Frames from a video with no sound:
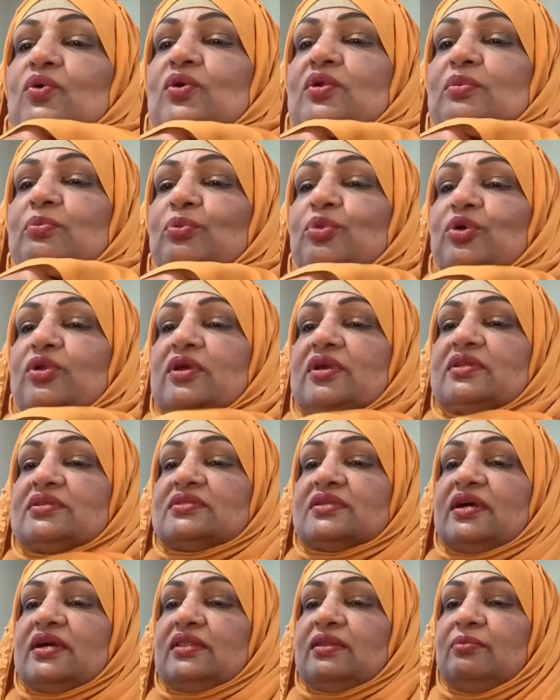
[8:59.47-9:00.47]
to put
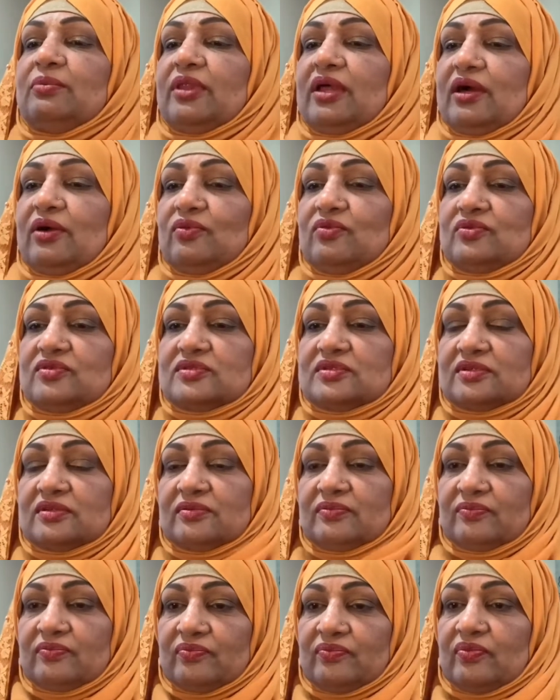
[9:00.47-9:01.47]
inside the blouse
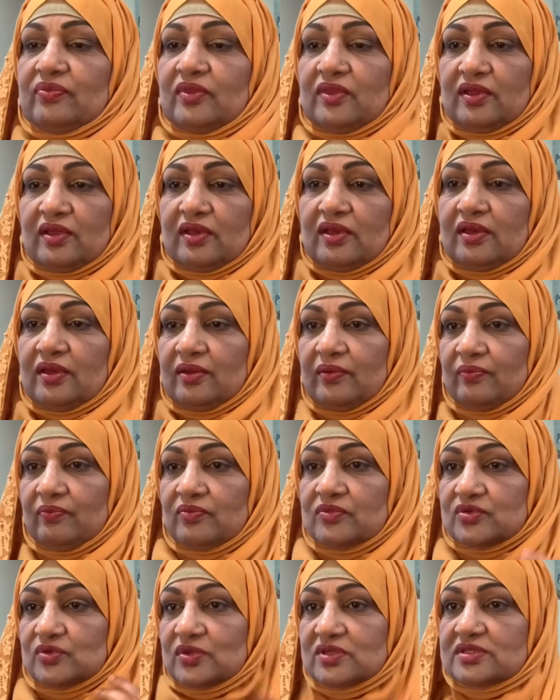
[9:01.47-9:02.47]

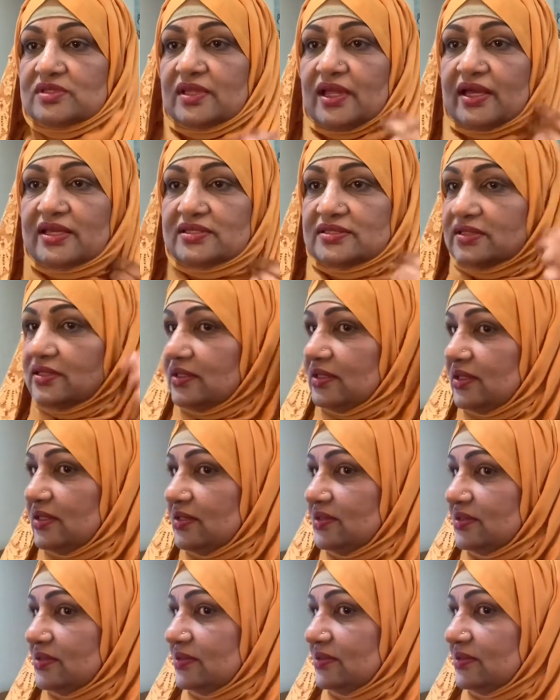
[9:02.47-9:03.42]
so it's nice and neat.